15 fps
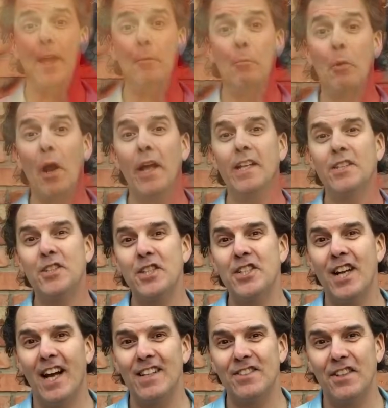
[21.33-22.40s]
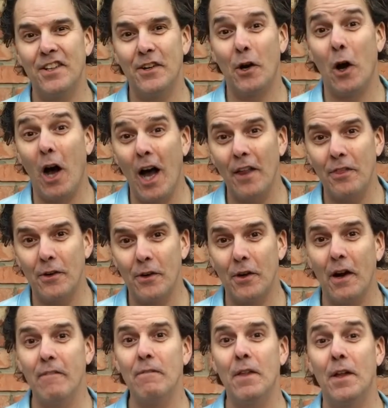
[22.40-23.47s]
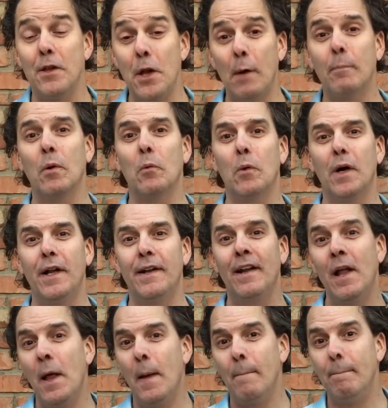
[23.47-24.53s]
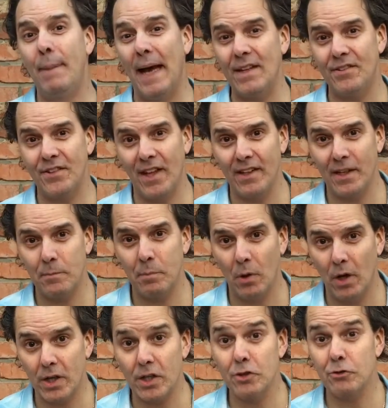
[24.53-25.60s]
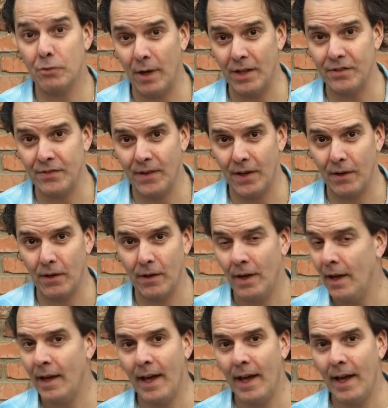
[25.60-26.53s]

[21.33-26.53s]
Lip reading: Hey, Brian G. Johnson here, author of the number one best-selling book, Trust Funnel.